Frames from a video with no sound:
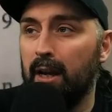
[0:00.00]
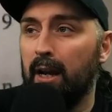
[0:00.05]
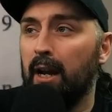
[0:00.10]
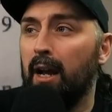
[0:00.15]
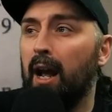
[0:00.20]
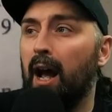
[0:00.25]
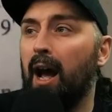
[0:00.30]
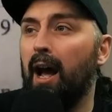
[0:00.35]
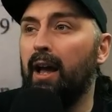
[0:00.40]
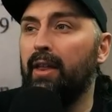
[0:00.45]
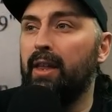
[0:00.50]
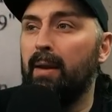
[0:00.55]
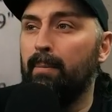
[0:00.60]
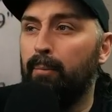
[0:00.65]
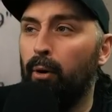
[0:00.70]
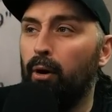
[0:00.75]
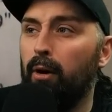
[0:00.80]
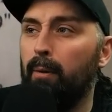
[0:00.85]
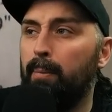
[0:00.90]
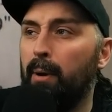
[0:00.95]
The
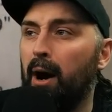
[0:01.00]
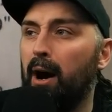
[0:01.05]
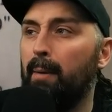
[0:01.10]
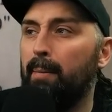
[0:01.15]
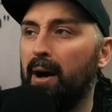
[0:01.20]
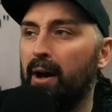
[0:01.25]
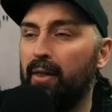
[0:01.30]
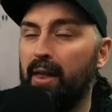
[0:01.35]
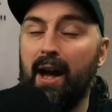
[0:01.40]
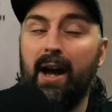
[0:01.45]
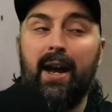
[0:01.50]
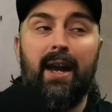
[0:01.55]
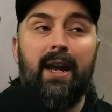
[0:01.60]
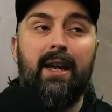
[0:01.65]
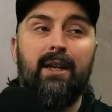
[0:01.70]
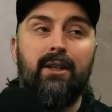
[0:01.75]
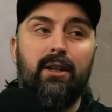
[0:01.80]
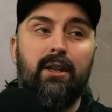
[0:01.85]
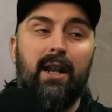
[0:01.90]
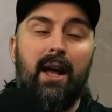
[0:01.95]
important part about that
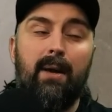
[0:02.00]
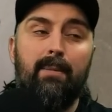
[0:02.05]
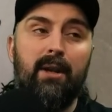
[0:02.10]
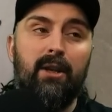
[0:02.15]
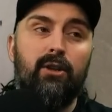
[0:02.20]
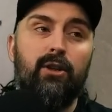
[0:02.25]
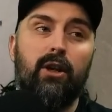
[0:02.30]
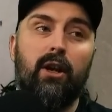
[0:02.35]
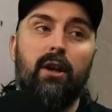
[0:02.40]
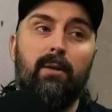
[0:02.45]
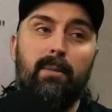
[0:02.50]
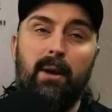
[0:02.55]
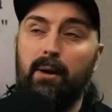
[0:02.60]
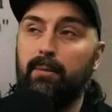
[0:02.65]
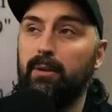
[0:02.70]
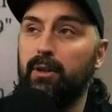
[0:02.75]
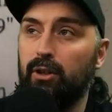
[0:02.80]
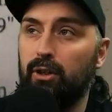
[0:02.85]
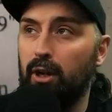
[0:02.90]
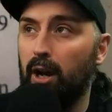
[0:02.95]
is that means you're going to be able
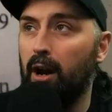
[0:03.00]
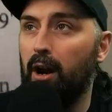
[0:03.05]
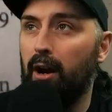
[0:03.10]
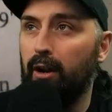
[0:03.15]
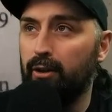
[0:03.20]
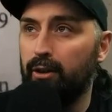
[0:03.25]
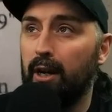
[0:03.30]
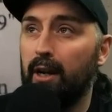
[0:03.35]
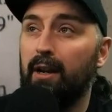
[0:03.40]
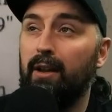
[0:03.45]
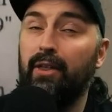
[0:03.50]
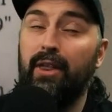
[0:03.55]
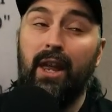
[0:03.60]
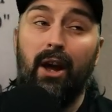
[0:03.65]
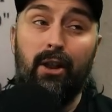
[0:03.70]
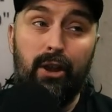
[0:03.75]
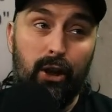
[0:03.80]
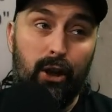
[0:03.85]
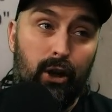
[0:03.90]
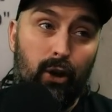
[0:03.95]
to charge. The
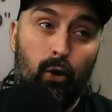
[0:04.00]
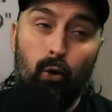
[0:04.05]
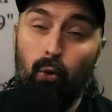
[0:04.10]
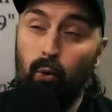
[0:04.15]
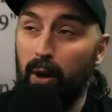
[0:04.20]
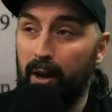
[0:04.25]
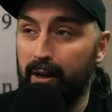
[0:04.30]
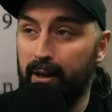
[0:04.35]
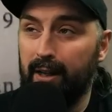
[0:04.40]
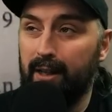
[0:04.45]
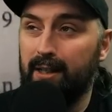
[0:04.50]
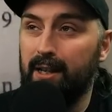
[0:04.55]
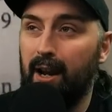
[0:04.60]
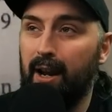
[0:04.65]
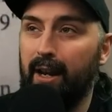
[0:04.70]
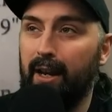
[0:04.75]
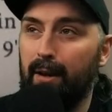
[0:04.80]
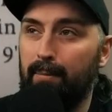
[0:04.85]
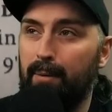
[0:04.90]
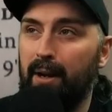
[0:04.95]
other cool and
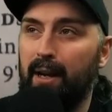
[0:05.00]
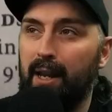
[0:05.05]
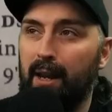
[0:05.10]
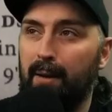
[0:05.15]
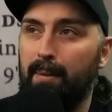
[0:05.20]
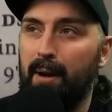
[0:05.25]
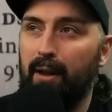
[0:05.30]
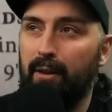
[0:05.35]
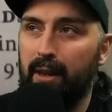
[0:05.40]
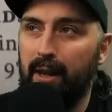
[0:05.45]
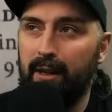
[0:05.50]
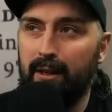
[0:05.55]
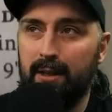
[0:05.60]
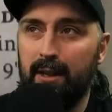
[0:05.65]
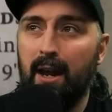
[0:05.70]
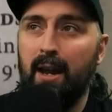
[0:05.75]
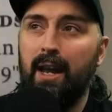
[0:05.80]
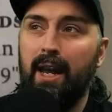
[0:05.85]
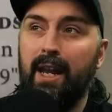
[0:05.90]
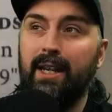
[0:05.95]
exciting ability about this
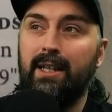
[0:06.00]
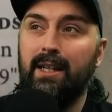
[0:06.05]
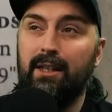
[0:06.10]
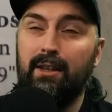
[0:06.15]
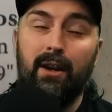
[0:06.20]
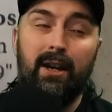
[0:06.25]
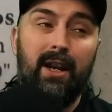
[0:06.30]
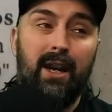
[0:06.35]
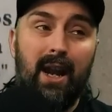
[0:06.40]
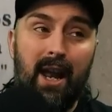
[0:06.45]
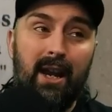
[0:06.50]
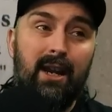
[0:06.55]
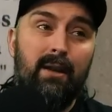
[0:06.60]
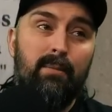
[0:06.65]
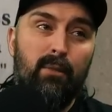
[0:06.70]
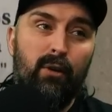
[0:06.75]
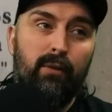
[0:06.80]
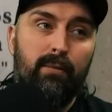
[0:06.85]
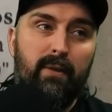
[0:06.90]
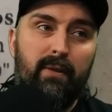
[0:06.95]
is it's done in any
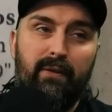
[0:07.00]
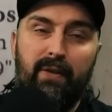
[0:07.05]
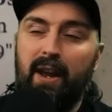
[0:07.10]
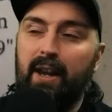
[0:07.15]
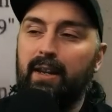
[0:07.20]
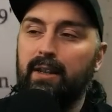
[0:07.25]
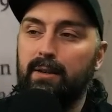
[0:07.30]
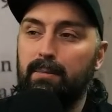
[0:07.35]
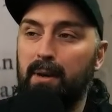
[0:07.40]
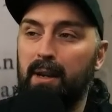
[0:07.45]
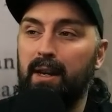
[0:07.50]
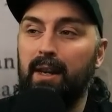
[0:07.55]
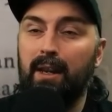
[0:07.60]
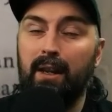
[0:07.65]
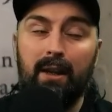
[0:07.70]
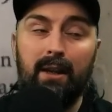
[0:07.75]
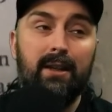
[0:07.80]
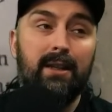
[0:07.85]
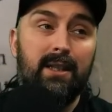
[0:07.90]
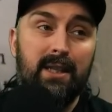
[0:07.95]
movement phase, meaning you
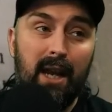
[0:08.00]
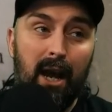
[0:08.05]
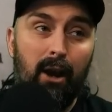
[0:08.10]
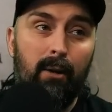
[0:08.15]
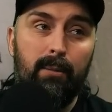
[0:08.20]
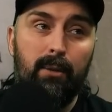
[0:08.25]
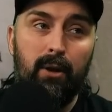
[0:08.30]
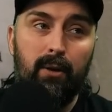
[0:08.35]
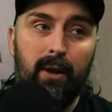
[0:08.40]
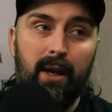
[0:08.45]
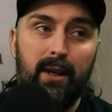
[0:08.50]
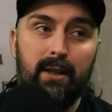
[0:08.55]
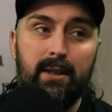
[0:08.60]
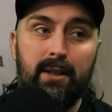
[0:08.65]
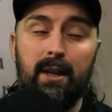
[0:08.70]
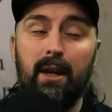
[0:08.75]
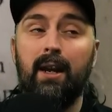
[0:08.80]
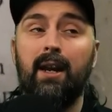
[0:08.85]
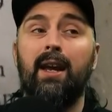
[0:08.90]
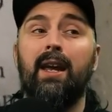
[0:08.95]
can set up units
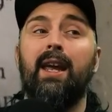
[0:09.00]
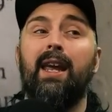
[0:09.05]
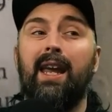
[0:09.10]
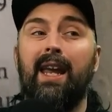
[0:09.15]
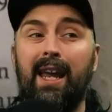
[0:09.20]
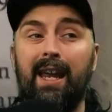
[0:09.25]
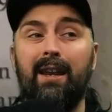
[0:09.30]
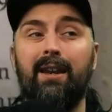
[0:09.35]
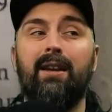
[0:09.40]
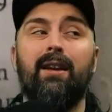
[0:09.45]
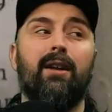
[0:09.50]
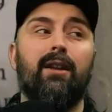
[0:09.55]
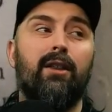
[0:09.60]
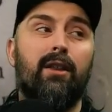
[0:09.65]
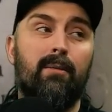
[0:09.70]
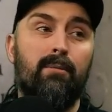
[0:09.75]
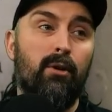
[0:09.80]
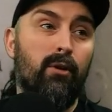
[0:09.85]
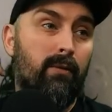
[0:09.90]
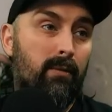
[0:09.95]
in the
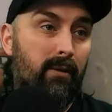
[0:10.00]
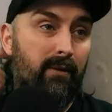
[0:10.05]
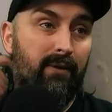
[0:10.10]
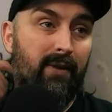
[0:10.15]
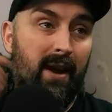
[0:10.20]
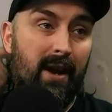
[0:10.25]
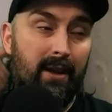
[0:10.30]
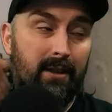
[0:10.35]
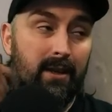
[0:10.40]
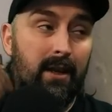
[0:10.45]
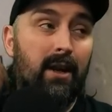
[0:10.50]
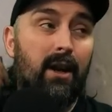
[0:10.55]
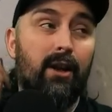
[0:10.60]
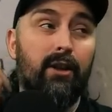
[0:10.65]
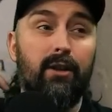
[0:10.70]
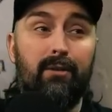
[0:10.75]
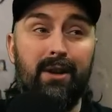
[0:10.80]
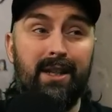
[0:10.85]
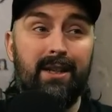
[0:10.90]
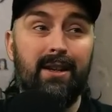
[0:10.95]
movement phase. The
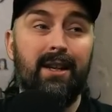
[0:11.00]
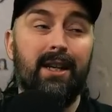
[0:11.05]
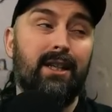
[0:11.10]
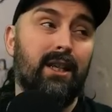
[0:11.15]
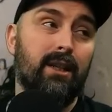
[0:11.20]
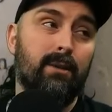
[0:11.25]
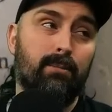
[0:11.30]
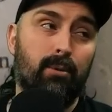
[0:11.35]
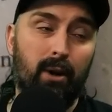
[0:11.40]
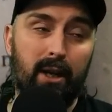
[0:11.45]
reason this is pretty